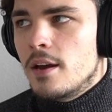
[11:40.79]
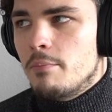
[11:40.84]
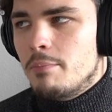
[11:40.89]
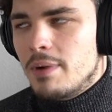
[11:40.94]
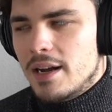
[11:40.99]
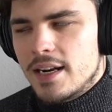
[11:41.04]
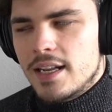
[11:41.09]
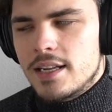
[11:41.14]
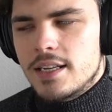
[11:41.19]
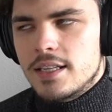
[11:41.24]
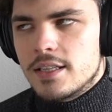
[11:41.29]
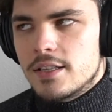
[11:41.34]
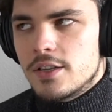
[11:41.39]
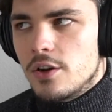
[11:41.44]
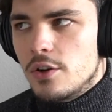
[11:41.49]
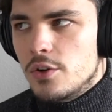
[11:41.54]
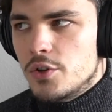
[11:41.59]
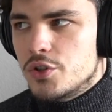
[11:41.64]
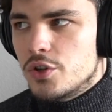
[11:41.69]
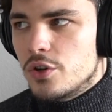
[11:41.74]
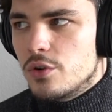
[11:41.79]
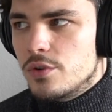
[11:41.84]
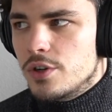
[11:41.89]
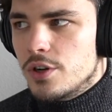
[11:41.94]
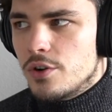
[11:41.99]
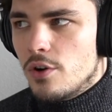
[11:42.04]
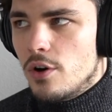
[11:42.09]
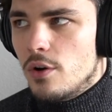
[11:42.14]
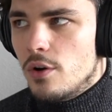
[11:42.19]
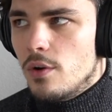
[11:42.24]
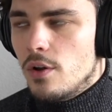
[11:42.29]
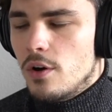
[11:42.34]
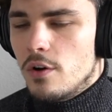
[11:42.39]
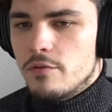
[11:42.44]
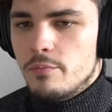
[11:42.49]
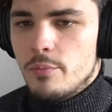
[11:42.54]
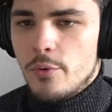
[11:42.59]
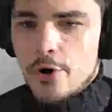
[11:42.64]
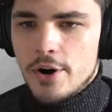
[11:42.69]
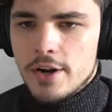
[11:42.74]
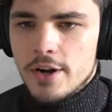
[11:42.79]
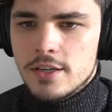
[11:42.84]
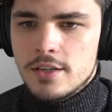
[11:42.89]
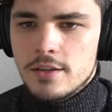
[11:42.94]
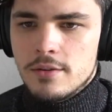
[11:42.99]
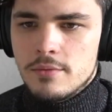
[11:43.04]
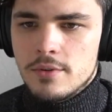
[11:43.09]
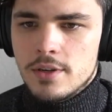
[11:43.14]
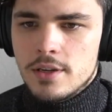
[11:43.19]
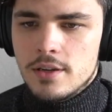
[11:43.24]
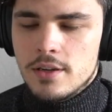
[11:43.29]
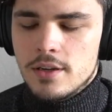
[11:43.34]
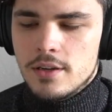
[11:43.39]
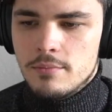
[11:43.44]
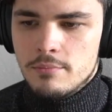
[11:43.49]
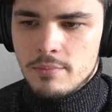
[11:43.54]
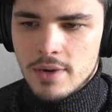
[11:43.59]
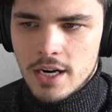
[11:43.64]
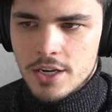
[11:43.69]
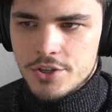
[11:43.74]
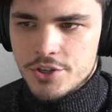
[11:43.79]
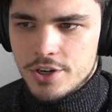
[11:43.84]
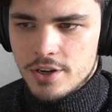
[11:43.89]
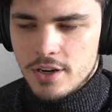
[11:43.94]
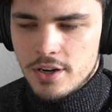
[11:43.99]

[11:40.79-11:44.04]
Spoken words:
but it is also the role of product manager.